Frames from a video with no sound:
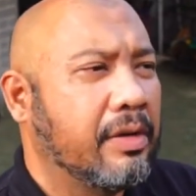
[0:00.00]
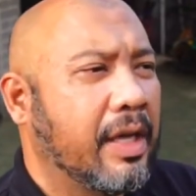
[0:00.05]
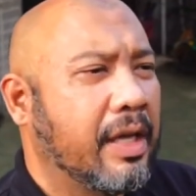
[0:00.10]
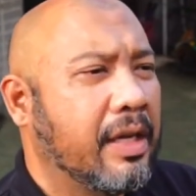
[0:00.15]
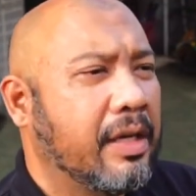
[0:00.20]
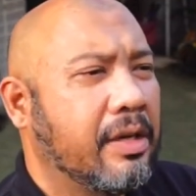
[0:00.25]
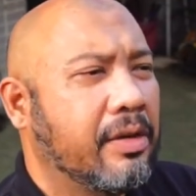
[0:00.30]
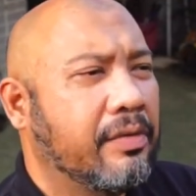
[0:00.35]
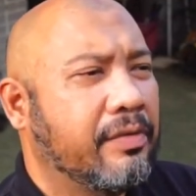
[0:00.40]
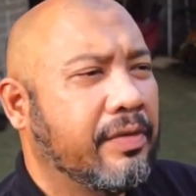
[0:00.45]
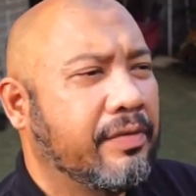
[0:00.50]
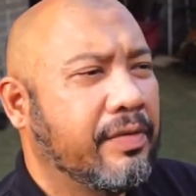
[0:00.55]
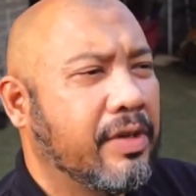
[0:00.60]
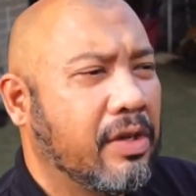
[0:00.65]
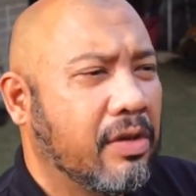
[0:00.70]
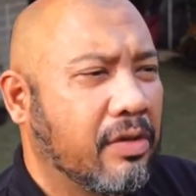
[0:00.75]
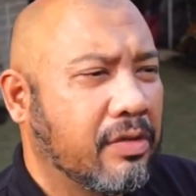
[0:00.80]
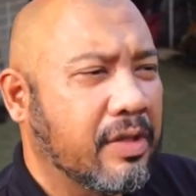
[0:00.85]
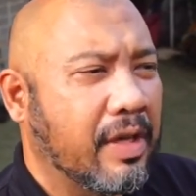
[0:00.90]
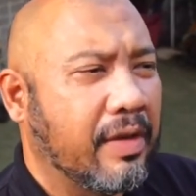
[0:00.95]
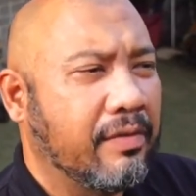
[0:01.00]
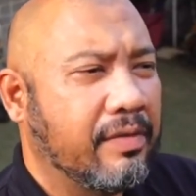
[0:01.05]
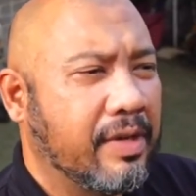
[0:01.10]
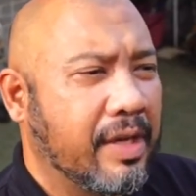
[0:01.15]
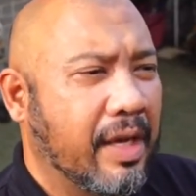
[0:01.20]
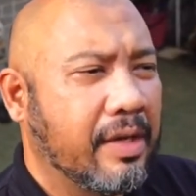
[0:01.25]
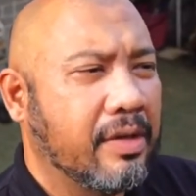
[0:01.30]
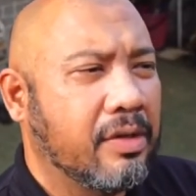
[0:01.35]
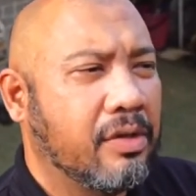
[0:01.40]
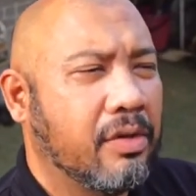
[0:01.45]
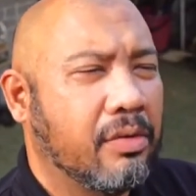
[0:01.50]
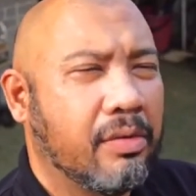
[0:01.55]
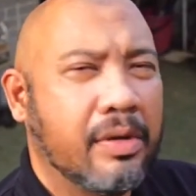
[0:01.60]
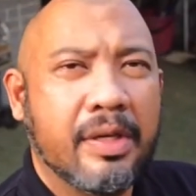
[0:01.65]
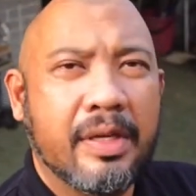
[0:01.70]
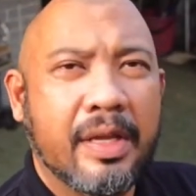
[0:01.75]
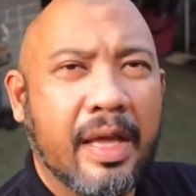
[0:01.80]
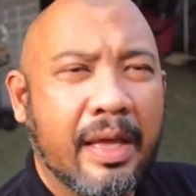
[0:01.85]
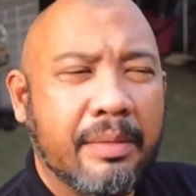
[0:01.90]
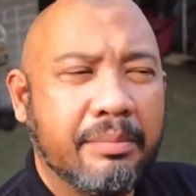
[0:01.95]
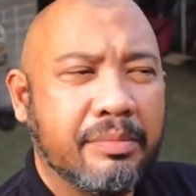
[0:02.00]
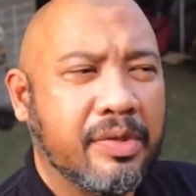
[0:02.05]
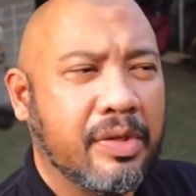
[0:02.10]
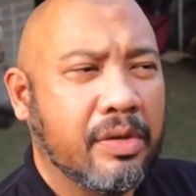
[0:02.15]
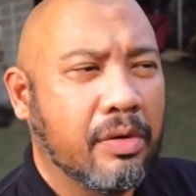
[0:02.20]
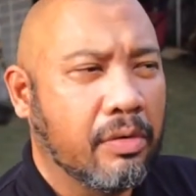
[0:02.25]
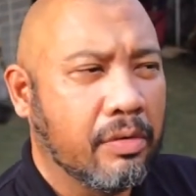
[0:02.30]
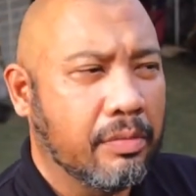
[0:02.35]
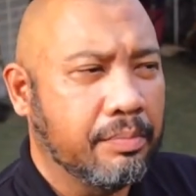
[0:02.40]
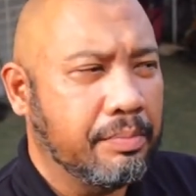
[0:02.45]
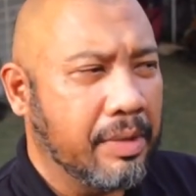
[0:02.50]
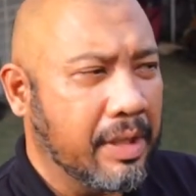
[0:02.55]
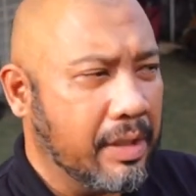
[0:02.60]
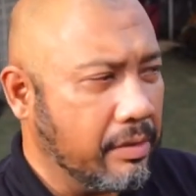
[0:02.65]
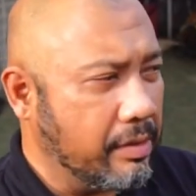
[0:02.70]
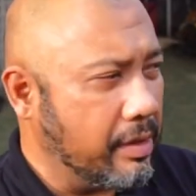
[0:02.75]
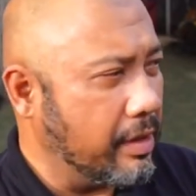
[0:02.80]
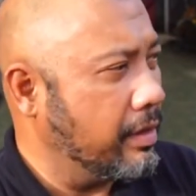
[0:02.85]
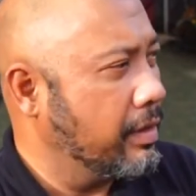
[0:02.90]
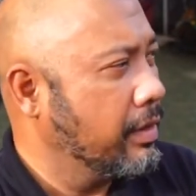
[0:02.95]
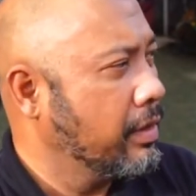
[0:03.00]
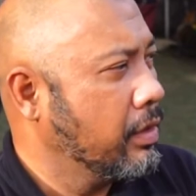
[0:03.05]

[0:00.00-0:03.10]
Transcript: any of the videos I've done during the MCO period